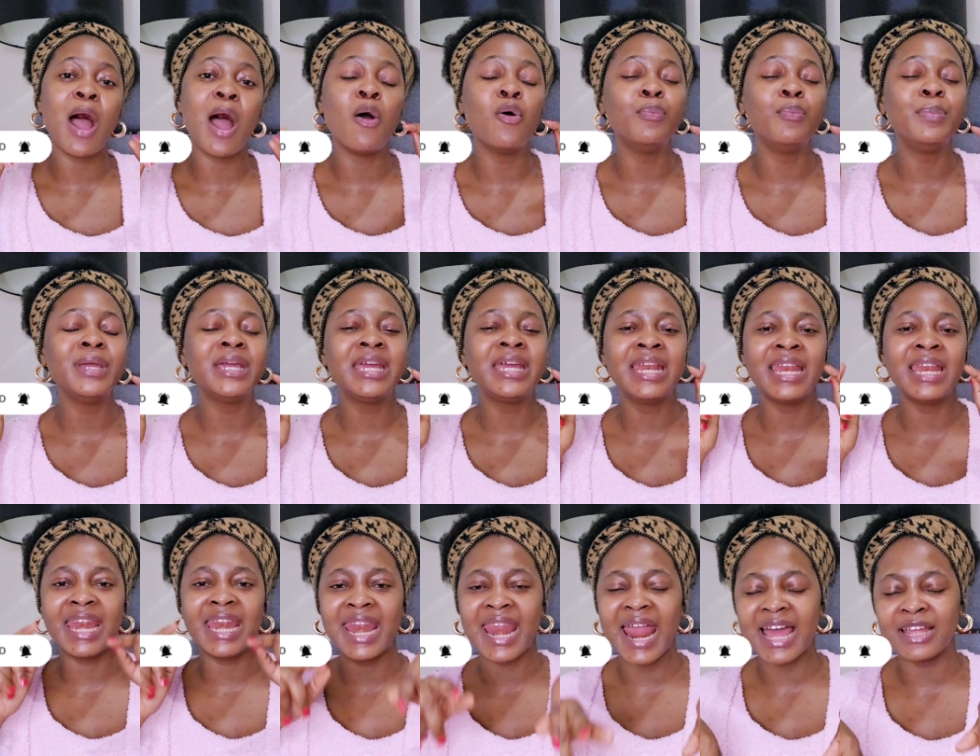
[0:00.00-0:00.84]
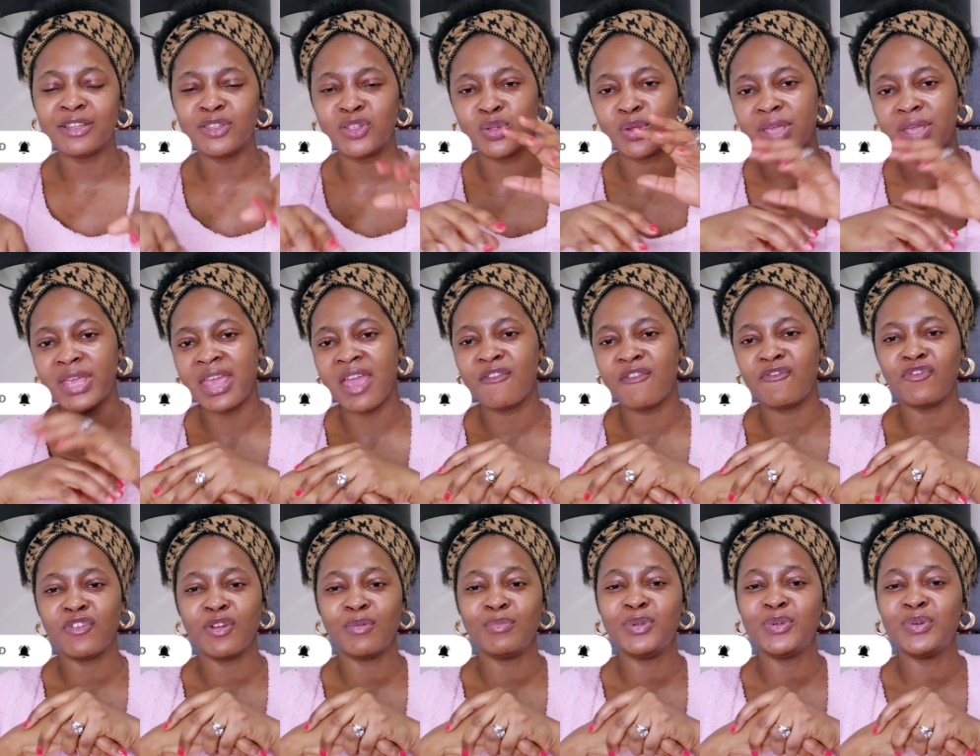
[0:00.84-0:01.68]
I will be glad to hear
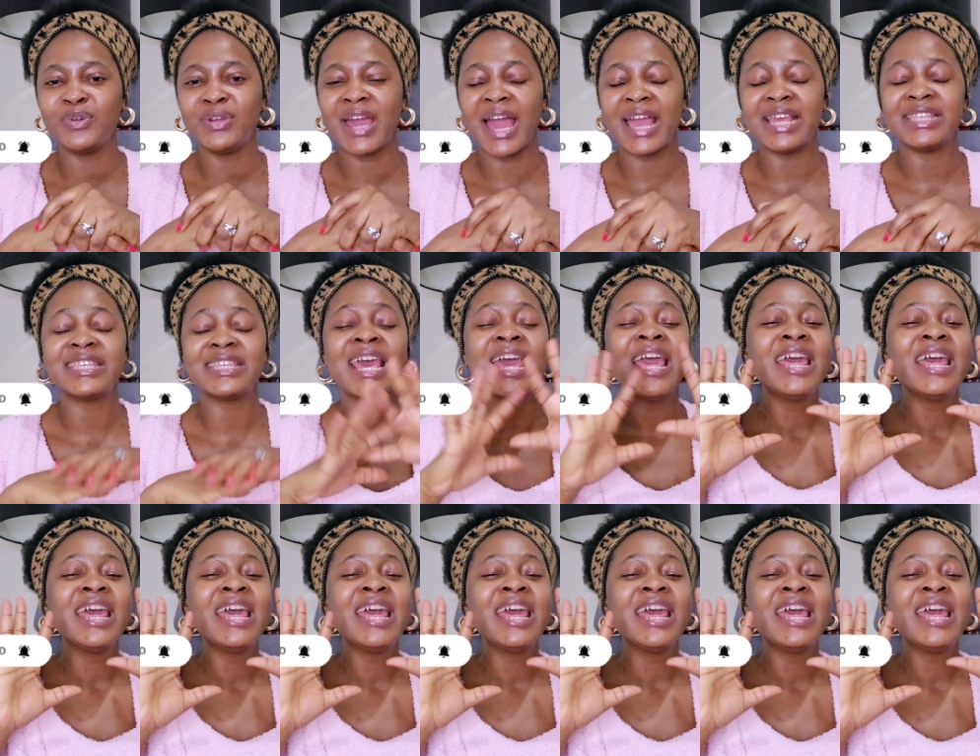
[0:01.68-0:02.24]
from you guys.